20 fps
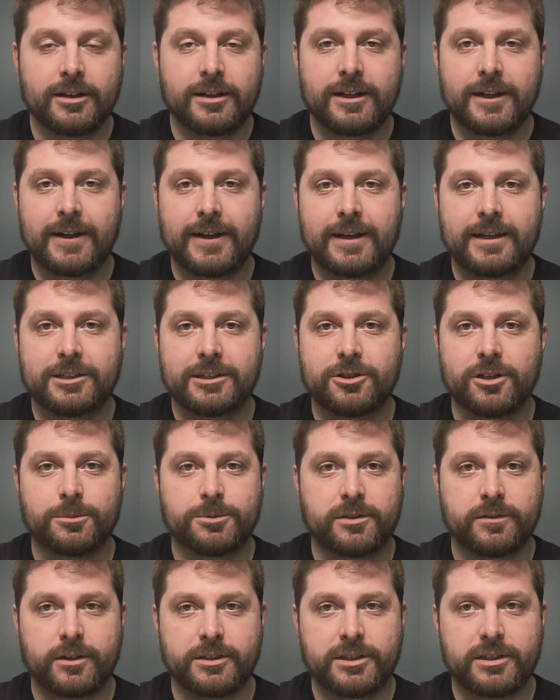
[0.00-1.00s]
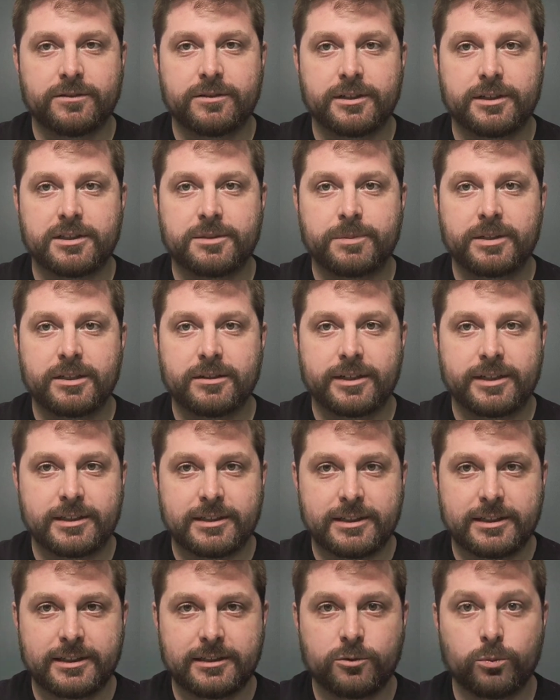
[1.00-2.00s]
in terms of our different
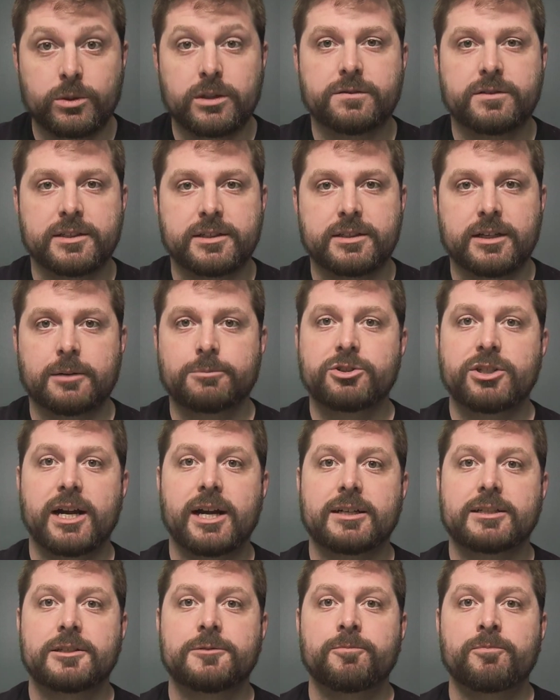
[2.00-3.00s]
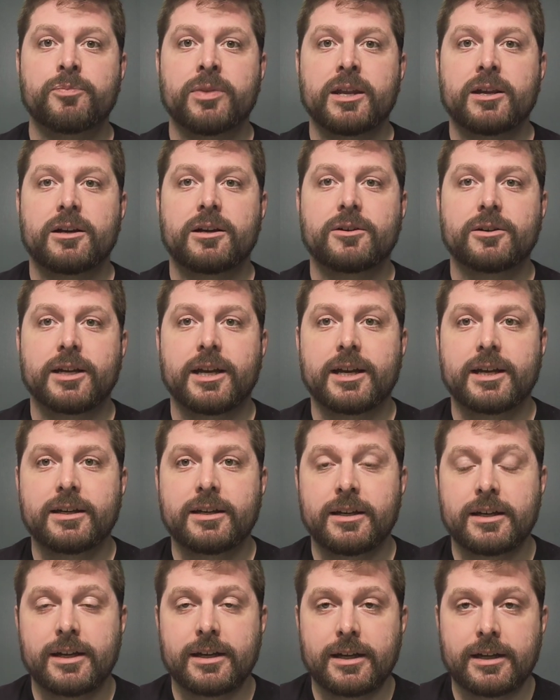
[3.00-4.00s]
experiences with the subject, okay?